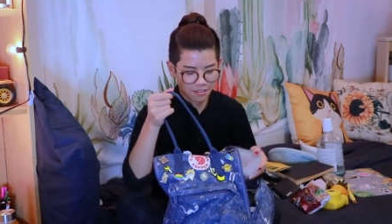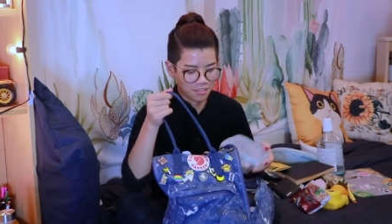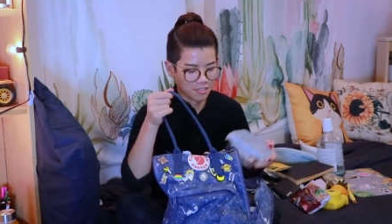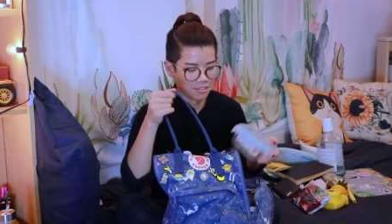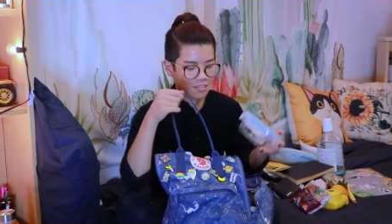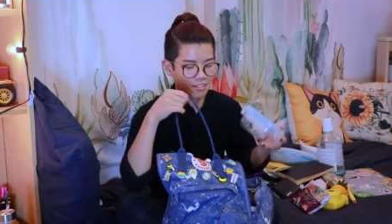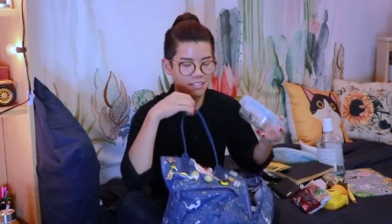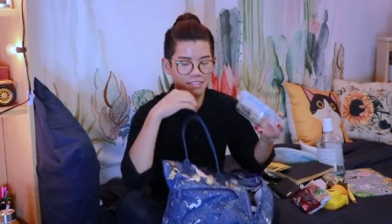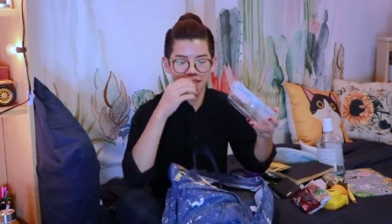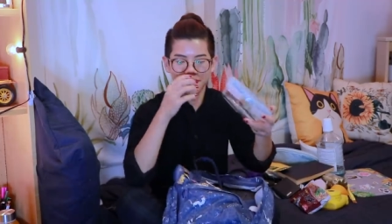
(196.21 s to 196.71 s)

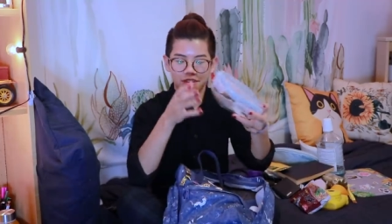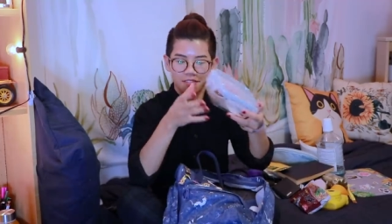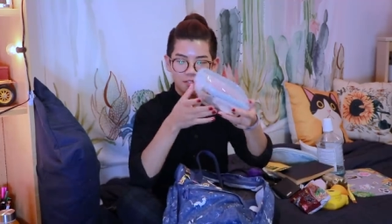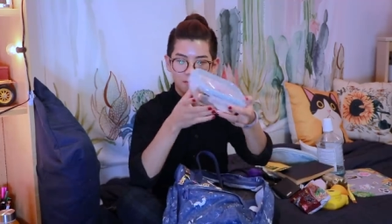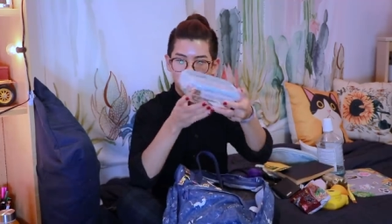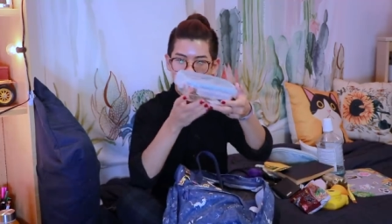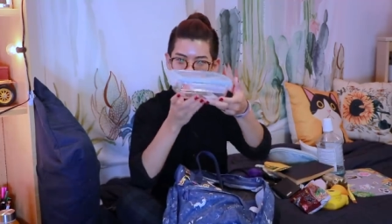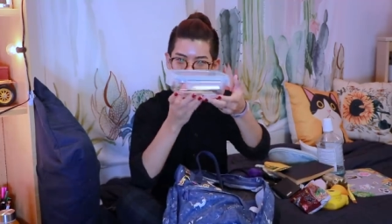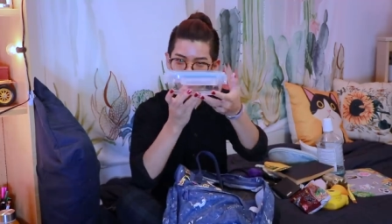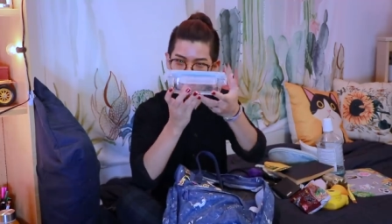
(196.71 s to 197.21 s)
So like you have to
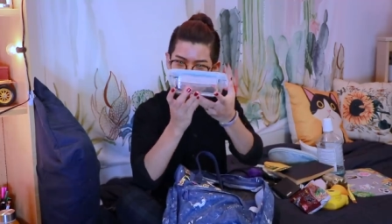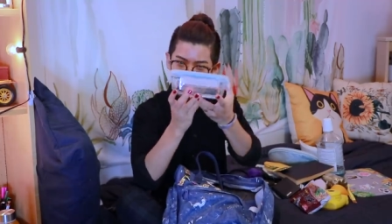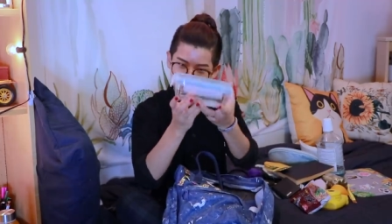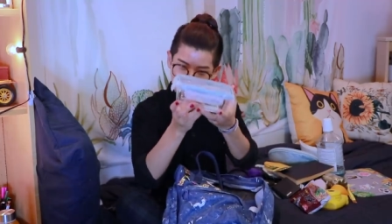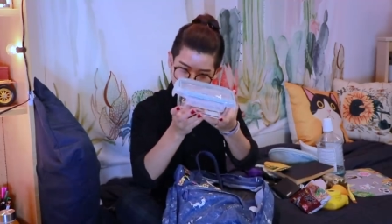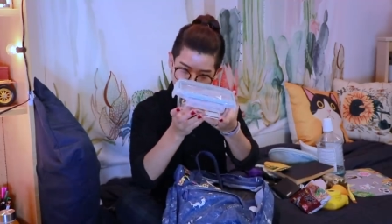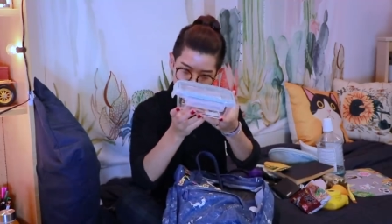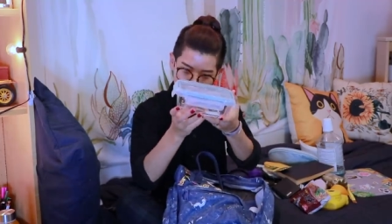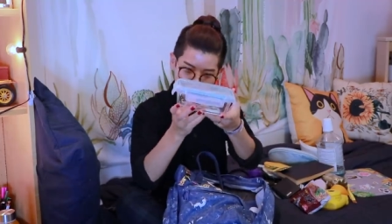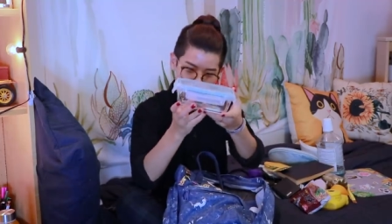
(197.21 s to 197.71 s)
bring
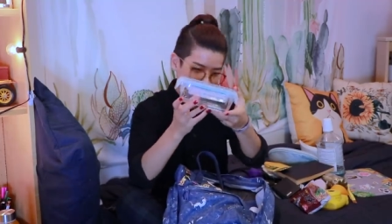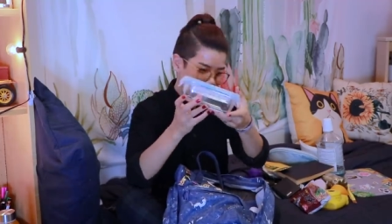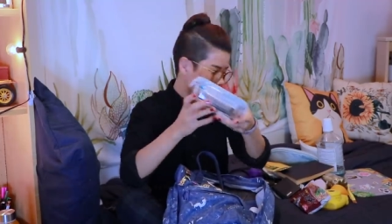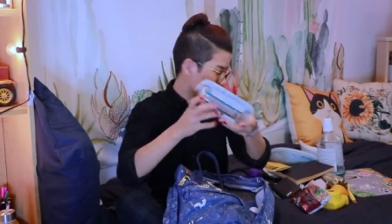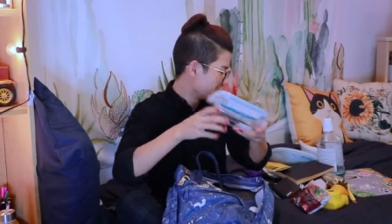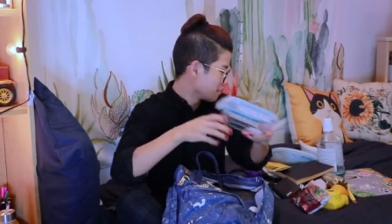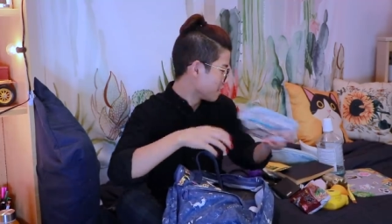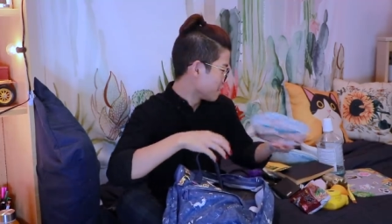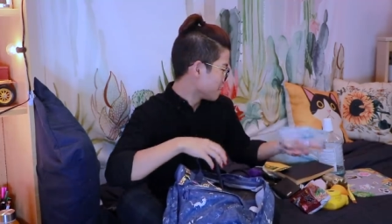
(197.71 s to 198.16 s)
some Tupperware in